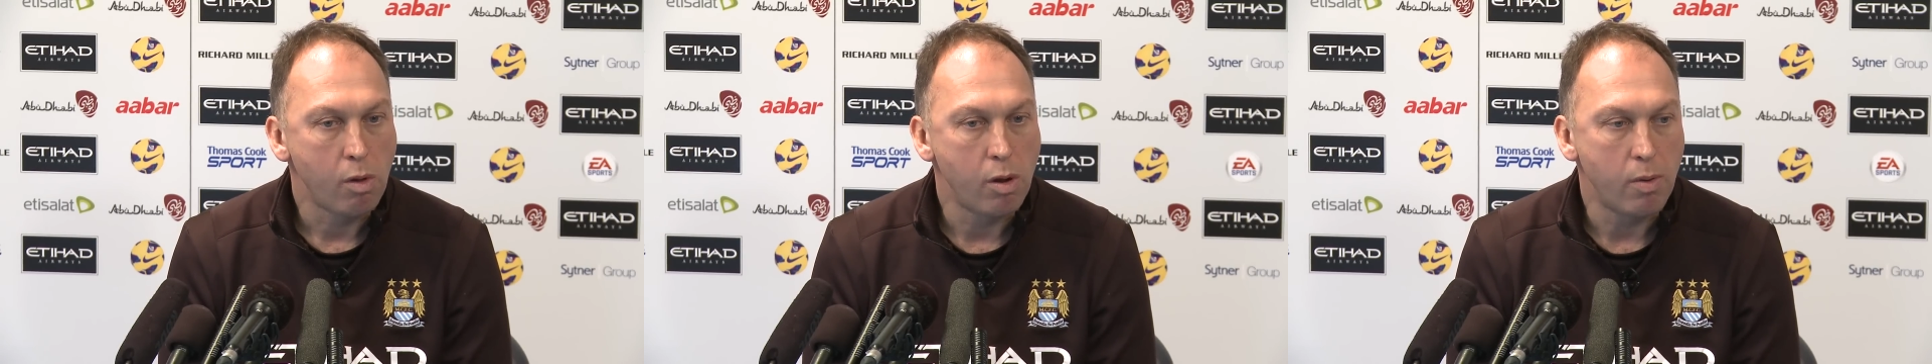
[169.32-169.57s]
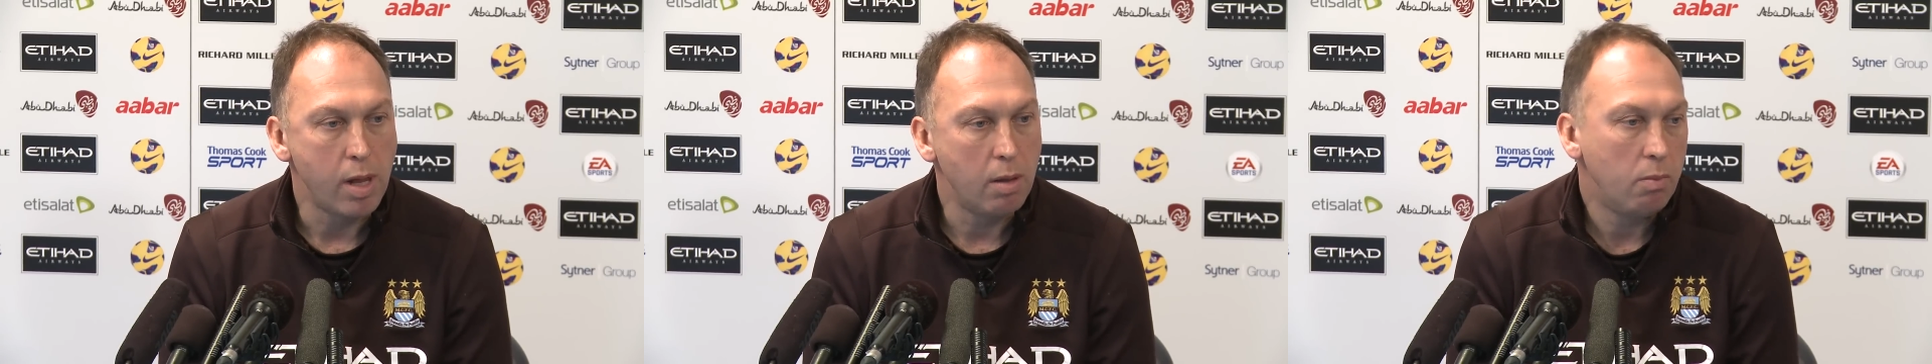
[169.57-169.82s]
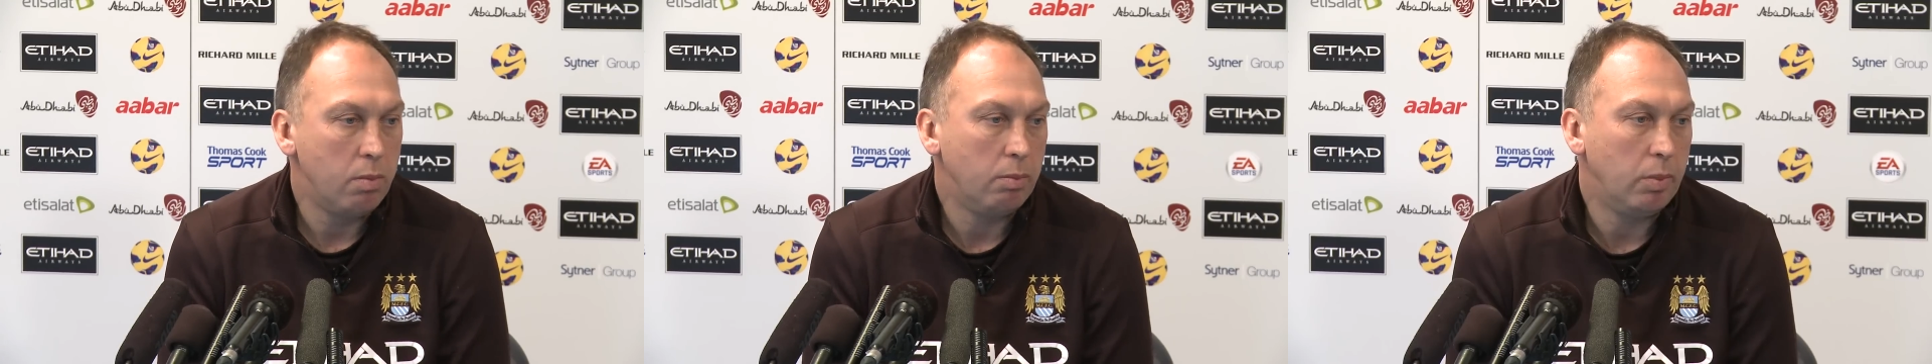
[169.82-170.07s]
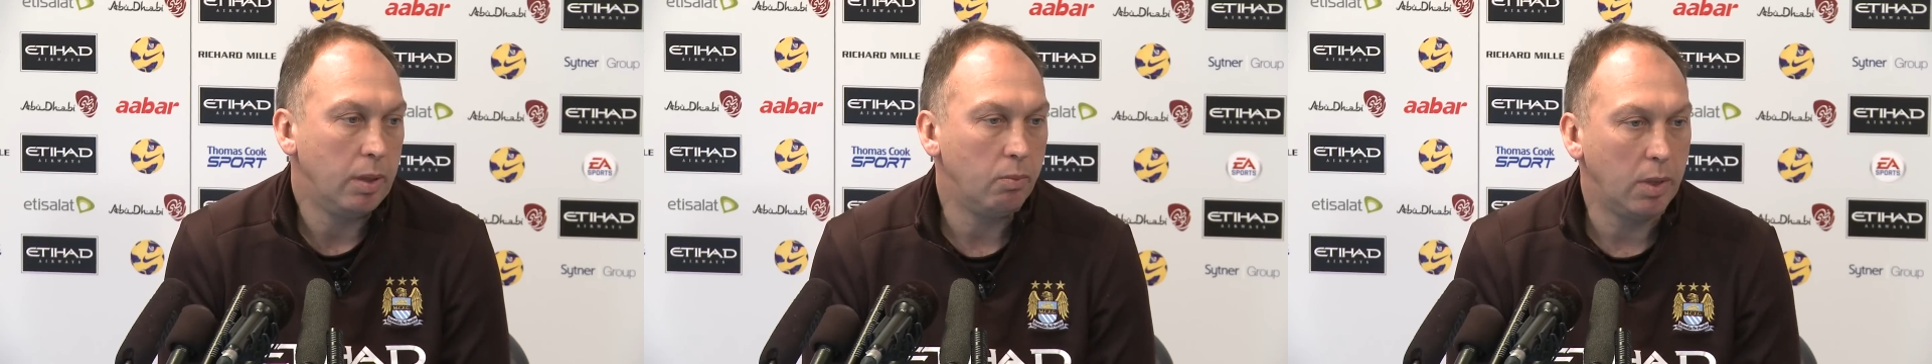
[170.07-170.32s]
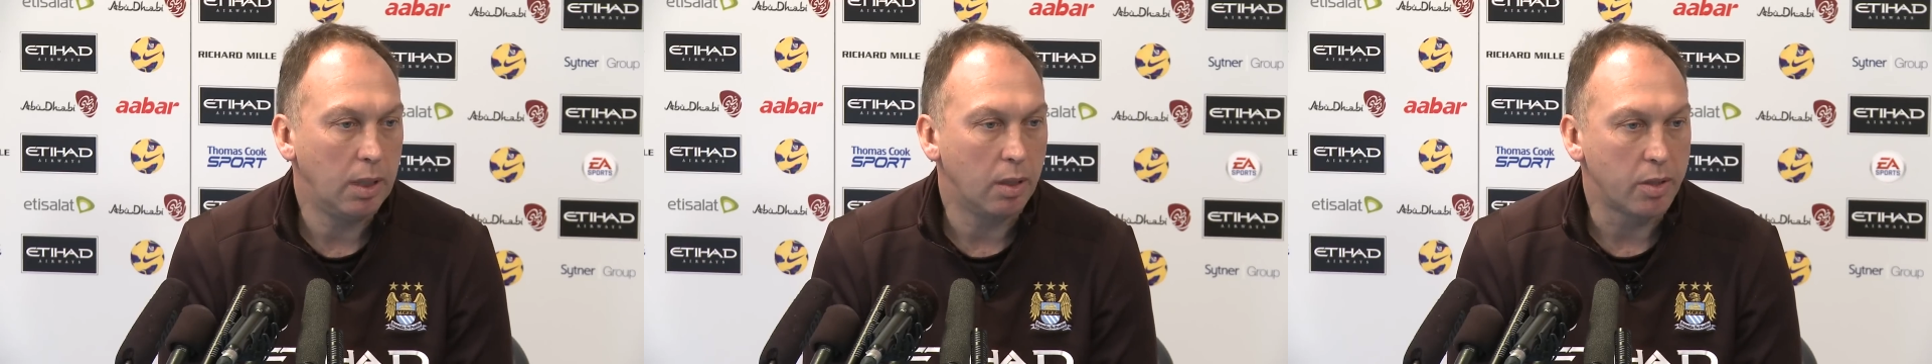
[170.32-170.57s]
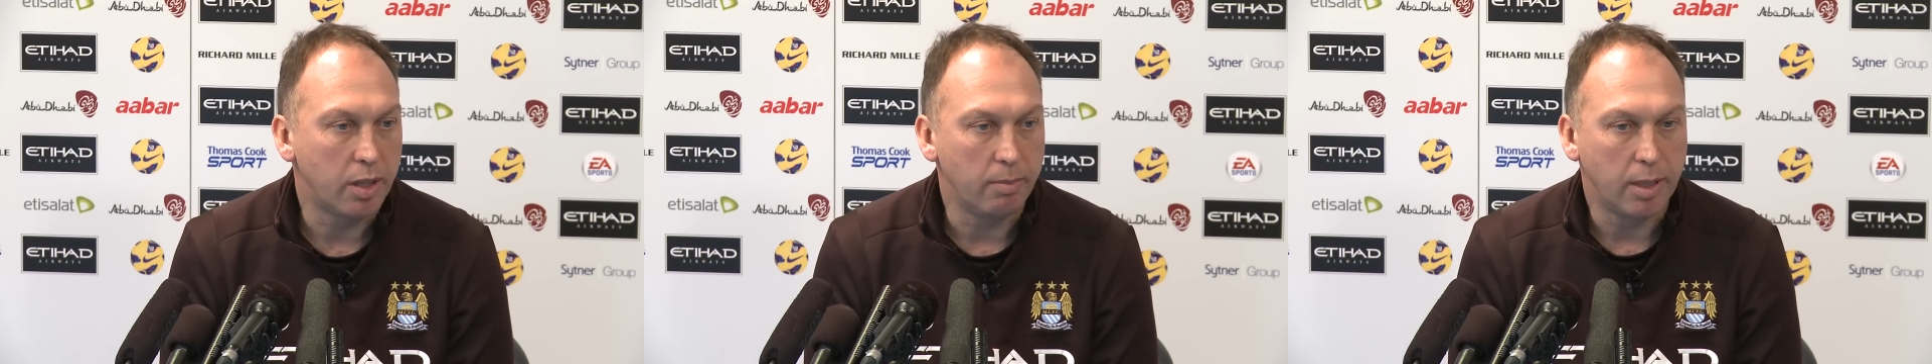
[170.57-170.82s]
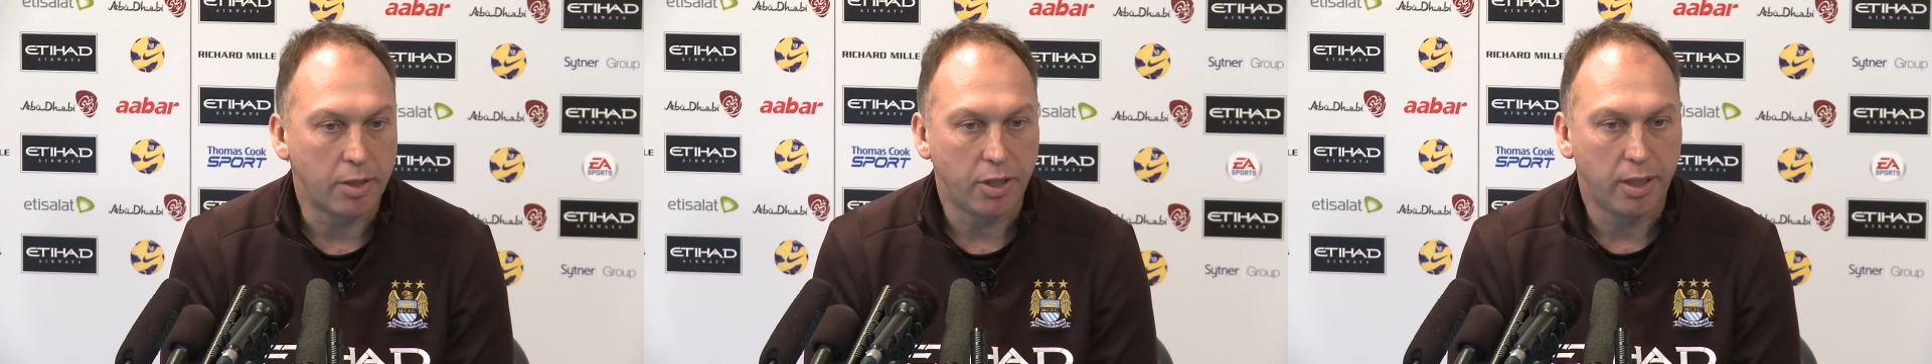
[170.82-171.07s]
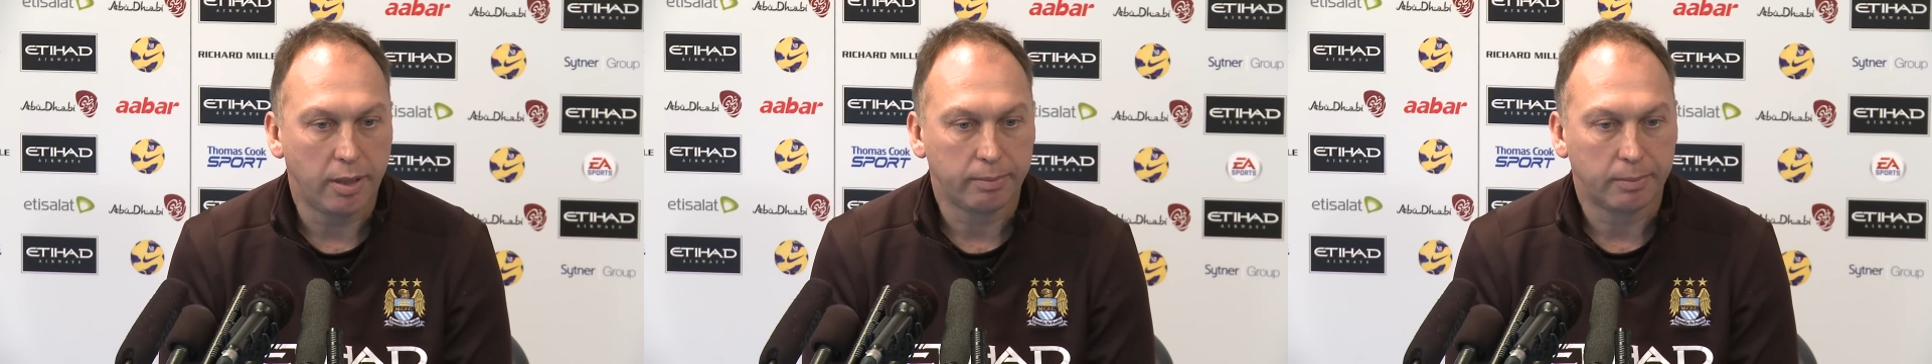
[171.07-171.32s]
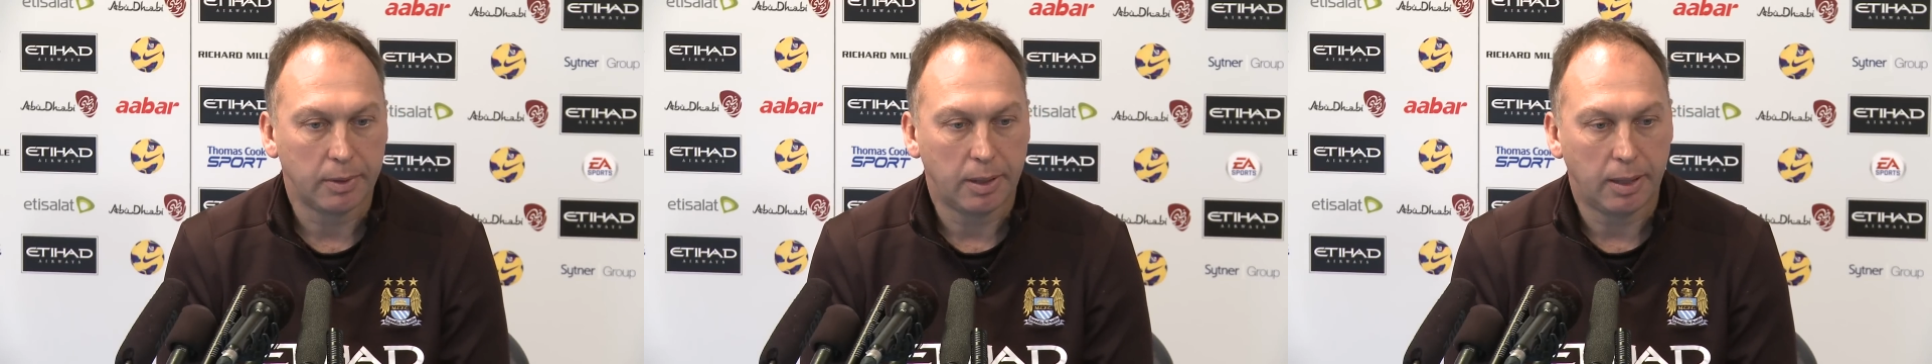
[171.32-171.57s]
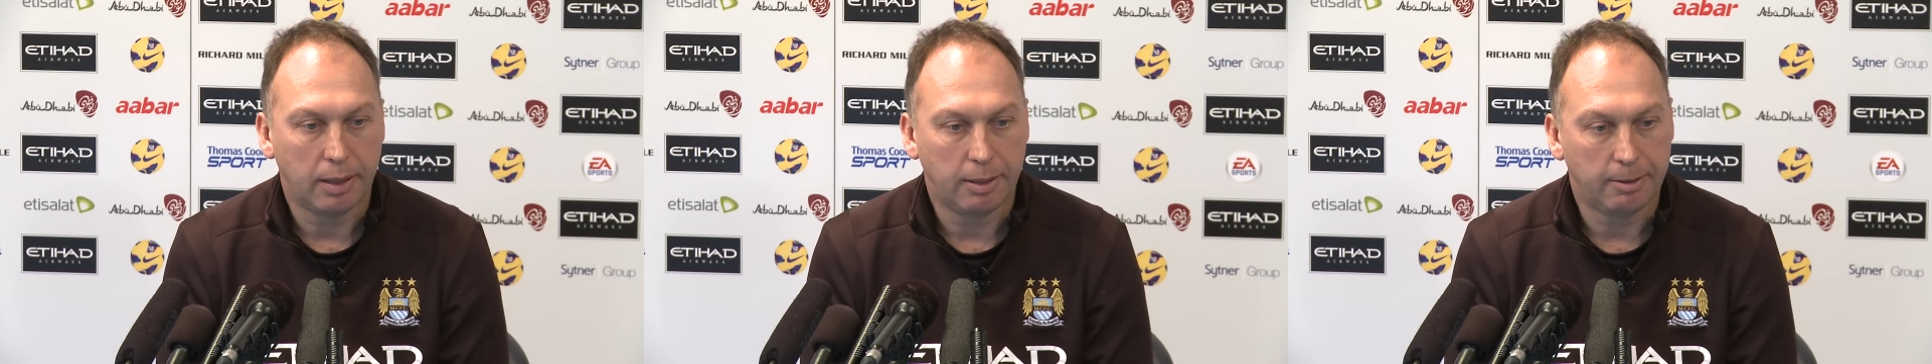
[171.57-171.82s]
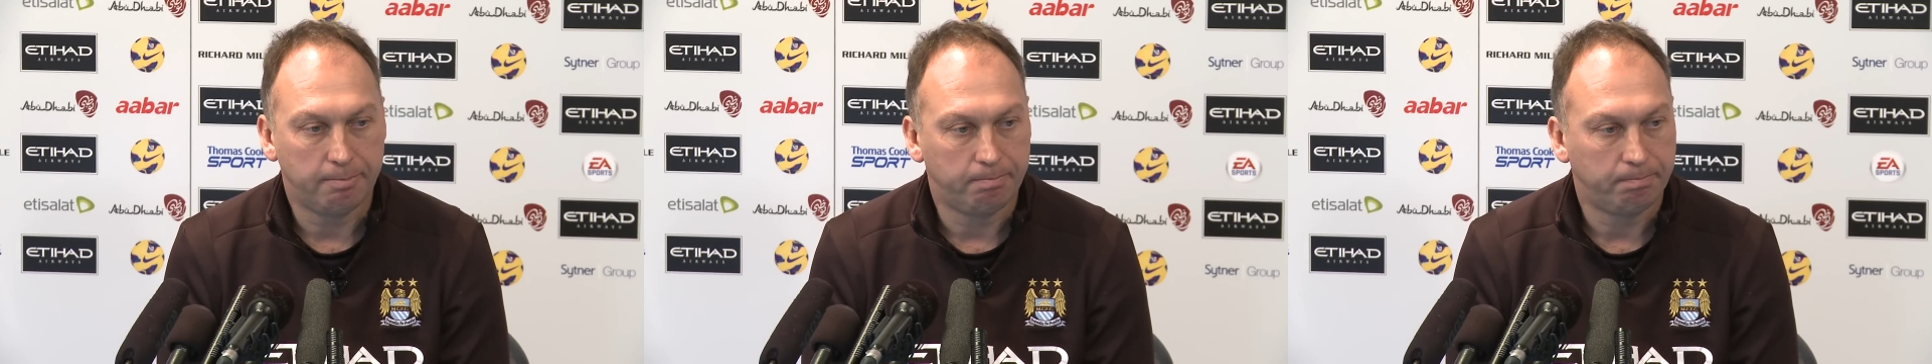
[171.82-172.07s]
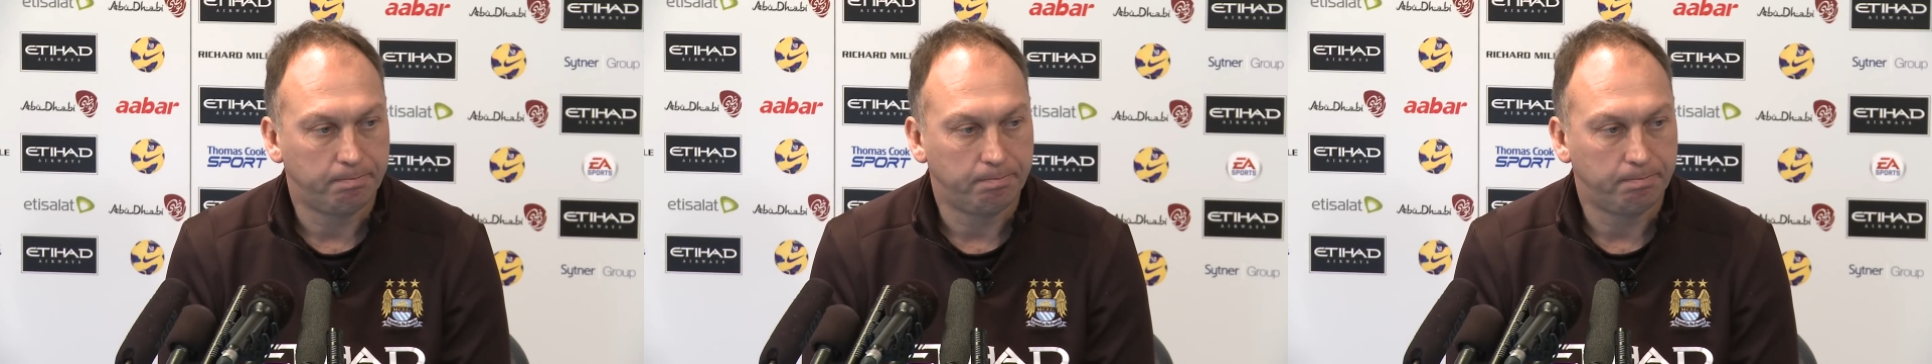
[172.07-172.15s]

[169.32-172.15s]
you know, we, we, we lost him last year um,